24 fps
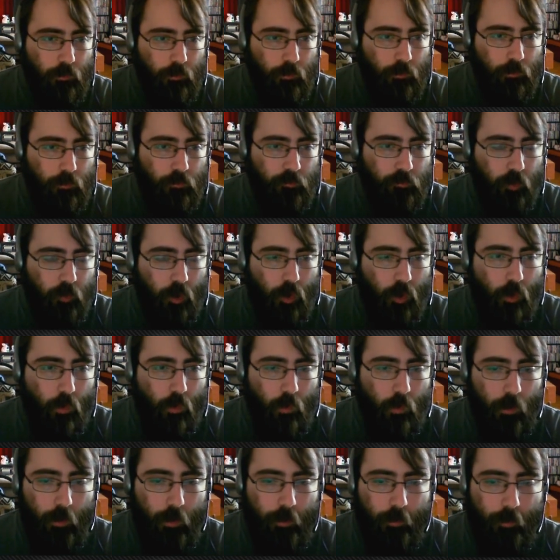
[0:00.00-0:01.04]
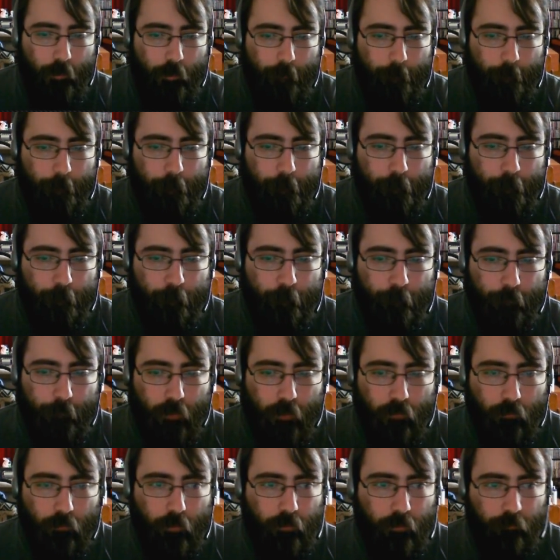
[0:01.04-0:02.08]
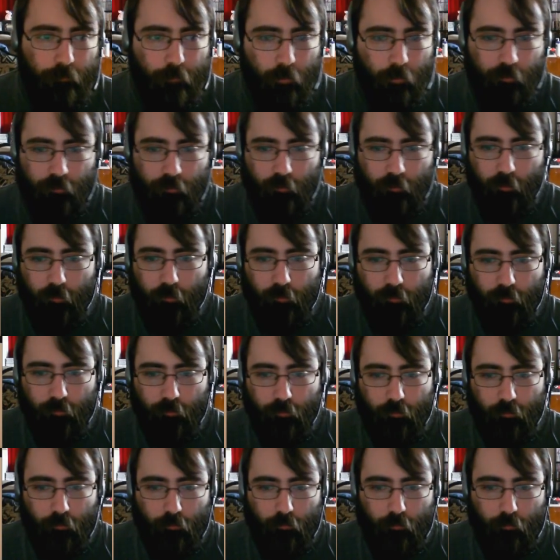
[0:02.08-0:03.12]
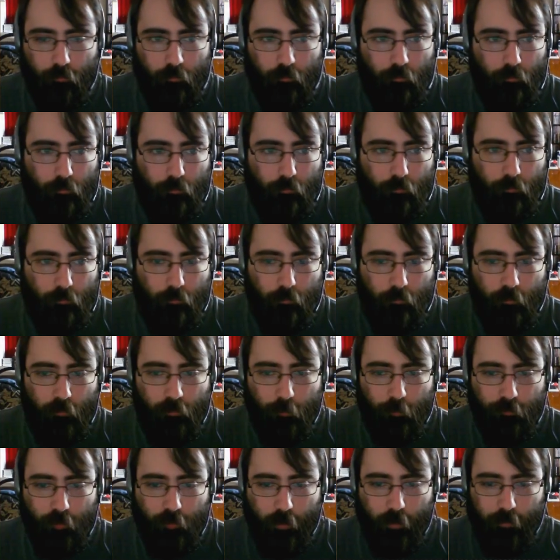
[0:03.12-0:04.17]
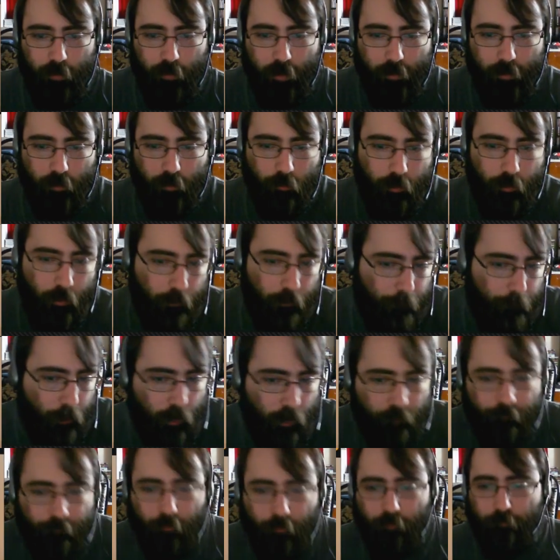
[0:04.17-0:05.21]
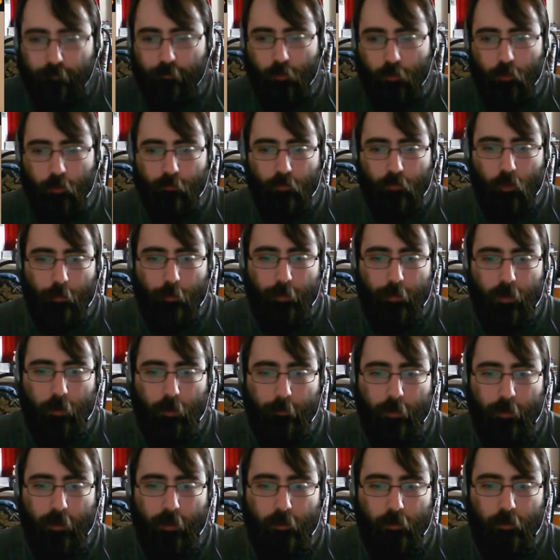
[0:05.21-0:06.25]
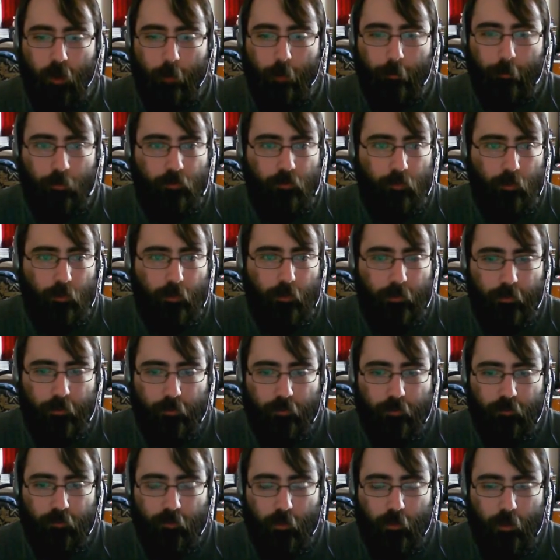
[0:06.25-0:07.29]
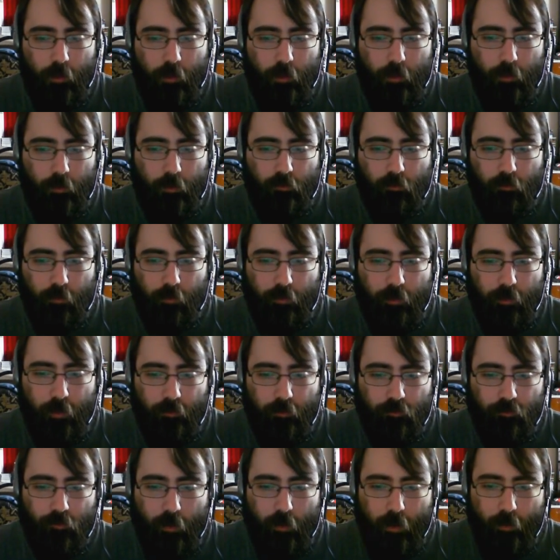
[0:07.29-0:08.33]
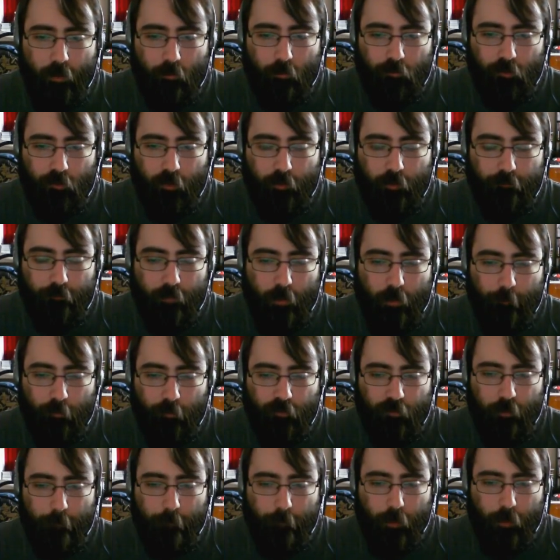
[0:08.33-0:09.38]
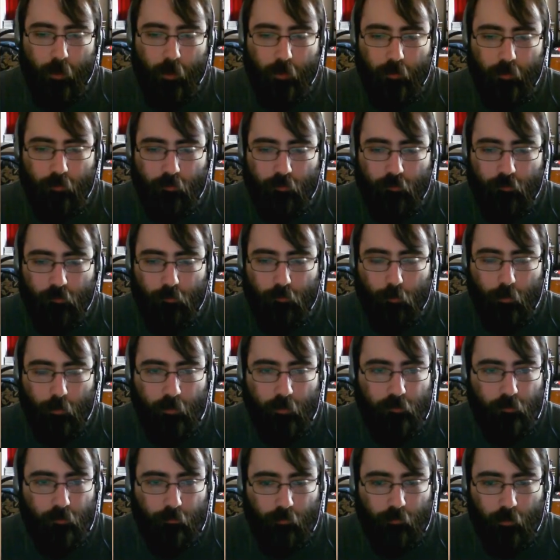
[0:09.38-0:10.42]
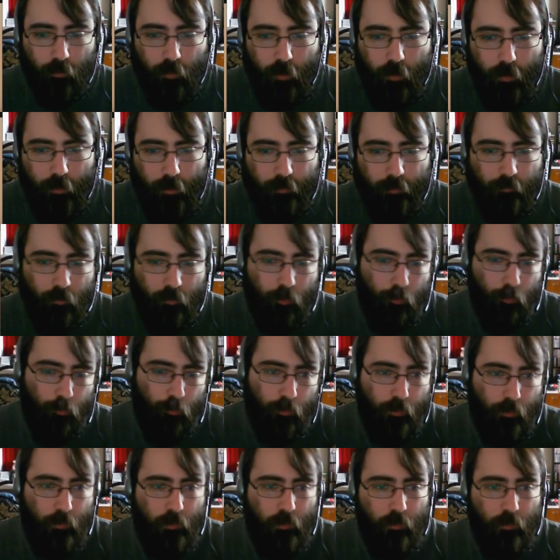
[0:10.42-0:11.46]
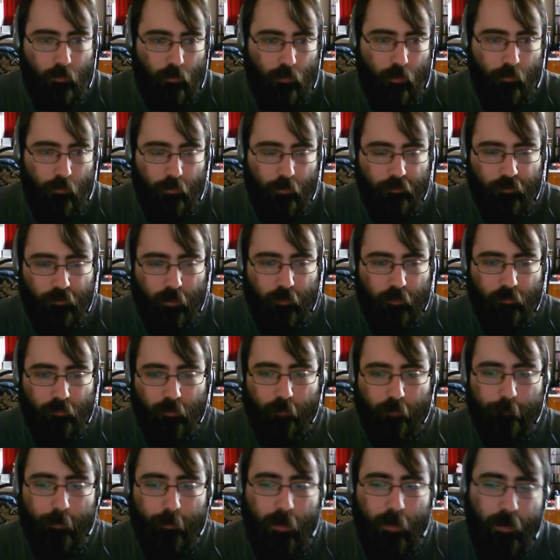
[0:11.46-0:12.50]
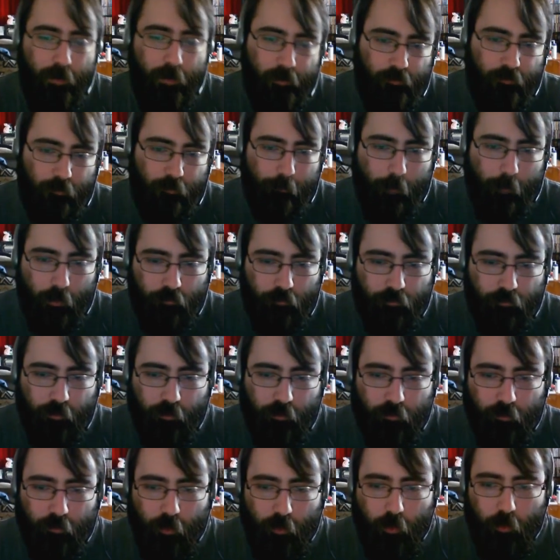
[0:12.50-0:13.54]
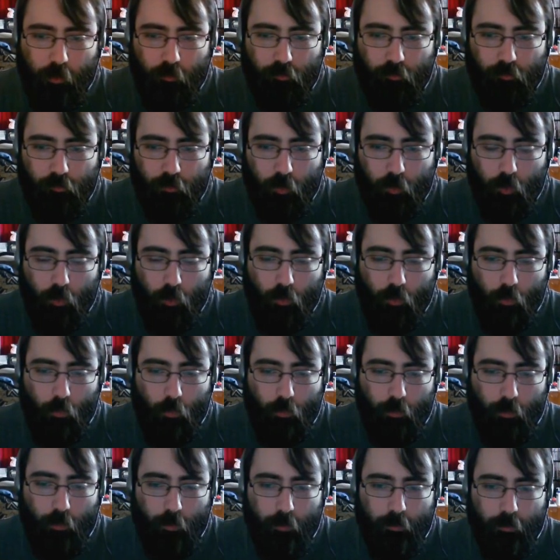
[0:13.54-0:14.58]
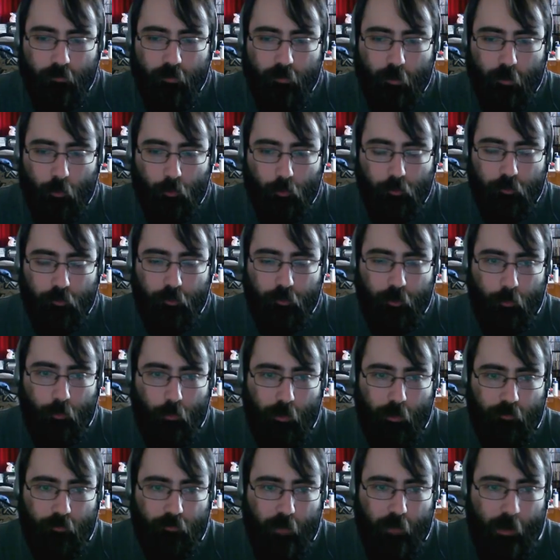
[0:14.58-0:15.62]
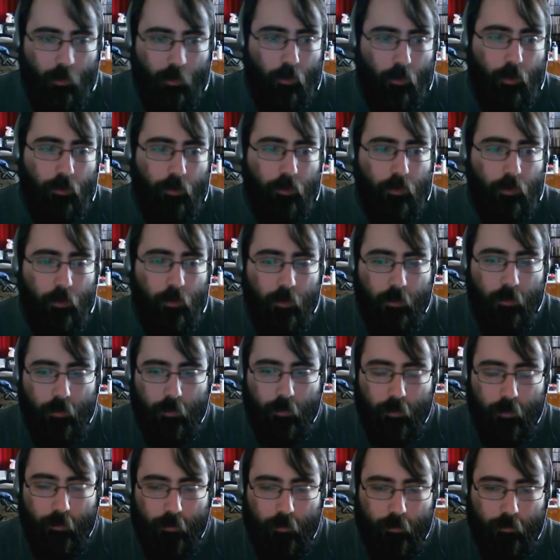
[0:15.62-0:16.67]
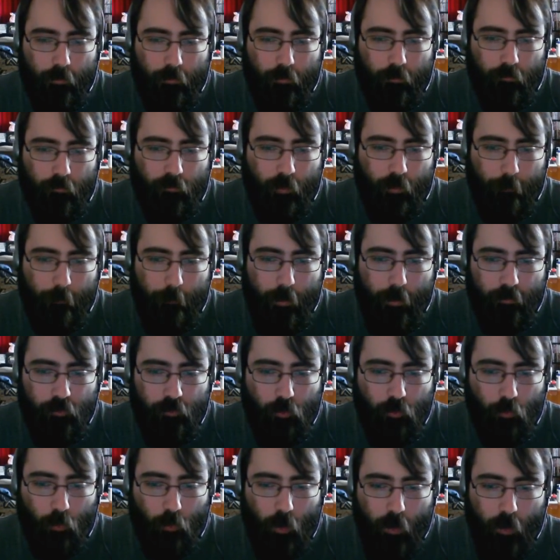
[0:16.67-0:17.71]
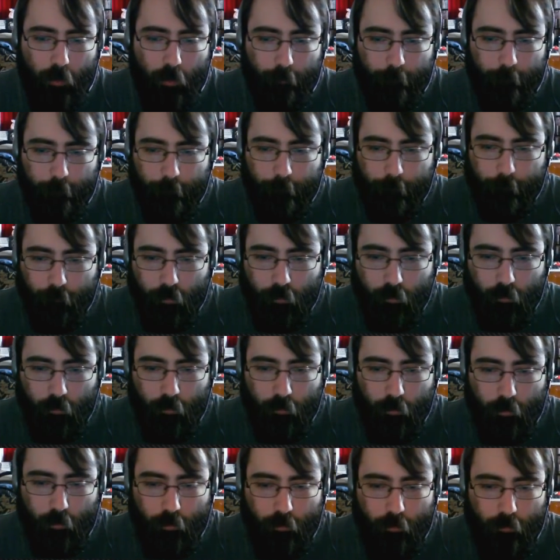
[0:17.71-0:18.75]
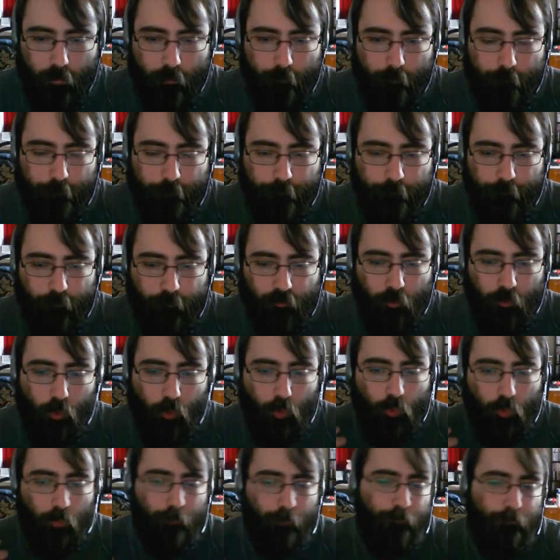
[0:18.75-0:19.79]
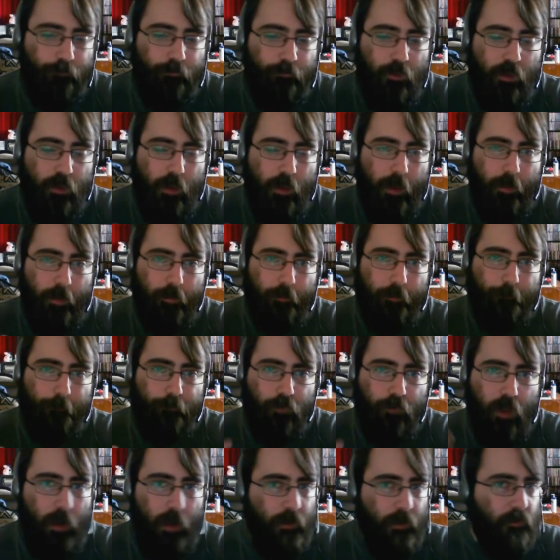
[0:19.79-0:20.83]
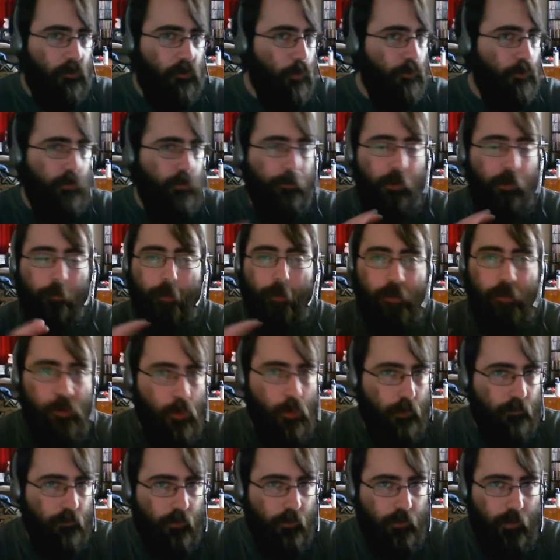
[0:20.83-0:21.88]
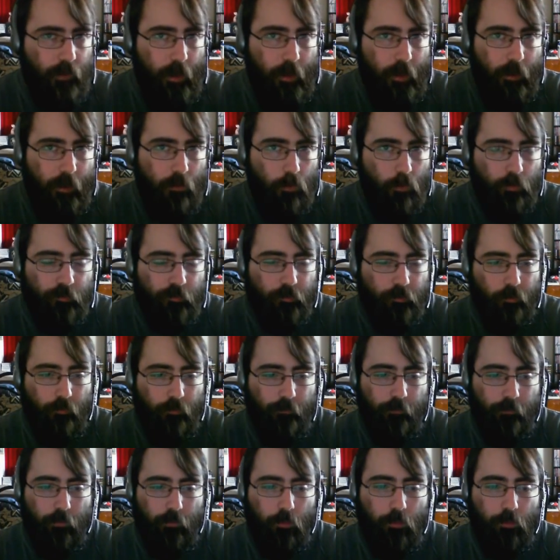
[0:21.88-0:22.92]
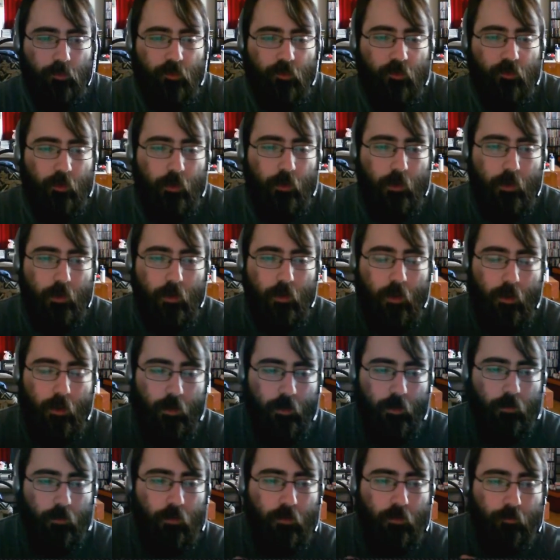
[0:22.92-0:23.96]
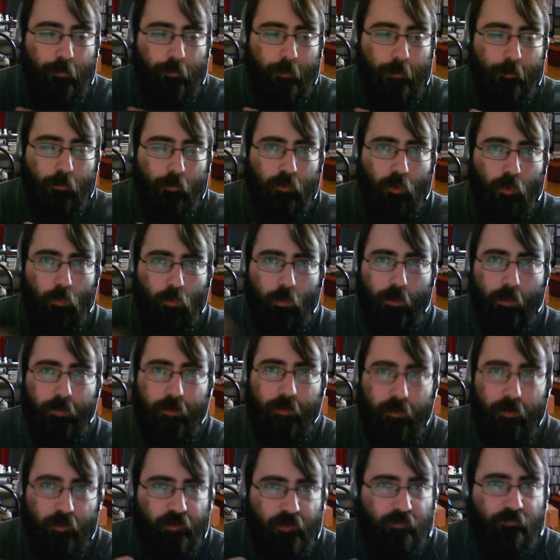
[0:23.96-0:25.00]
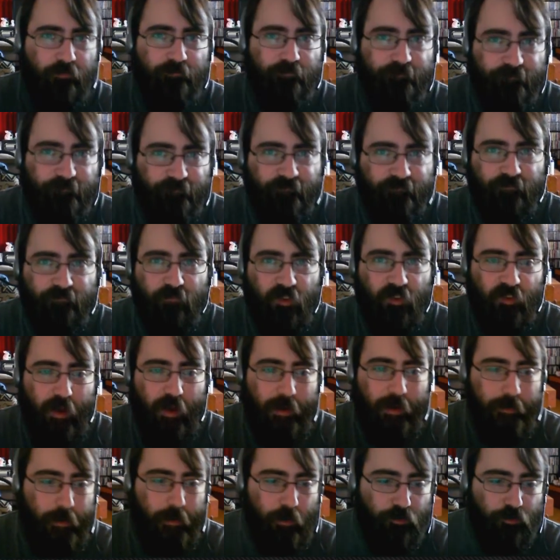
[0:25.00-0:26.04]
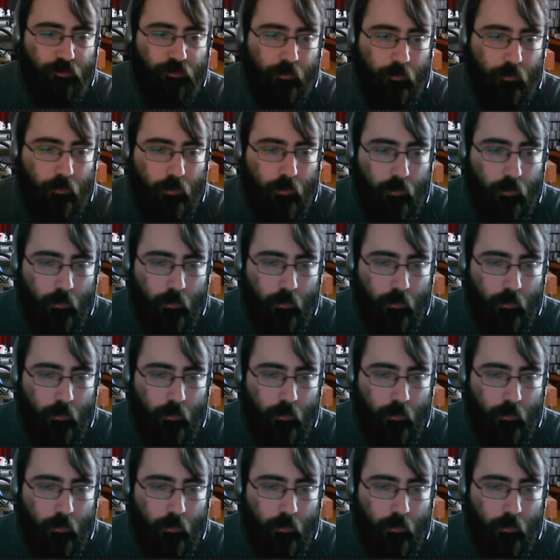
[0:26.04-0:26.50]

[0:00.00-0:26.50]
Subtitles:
So, like for instance, this one's got catering, perfect food for opening up catering opportunities. It's late night chow, so you get a 5% buzz when it's served at night, you know, all this kind of stuff. But it's munchies, so it's not ordered during rush hour. It's got menu rot. So you gotta kind of switch up your menu every day with certain foods, because people don't like stagnation.